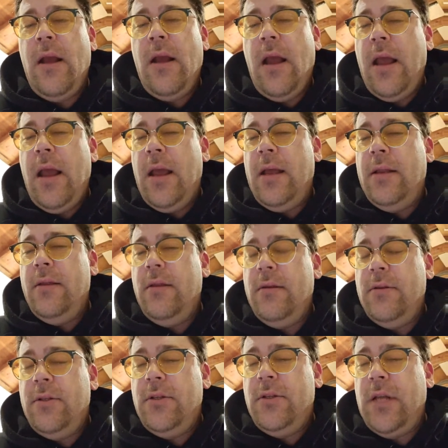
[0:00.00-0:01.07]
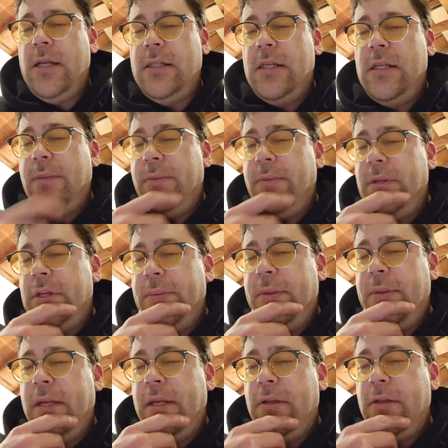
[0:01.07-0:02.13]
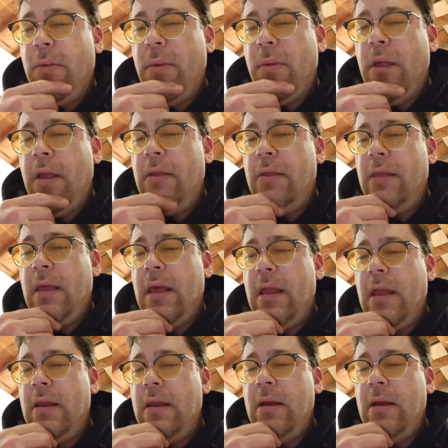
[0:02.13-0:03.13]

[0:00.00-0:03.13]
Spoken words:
And ChatGPT told me that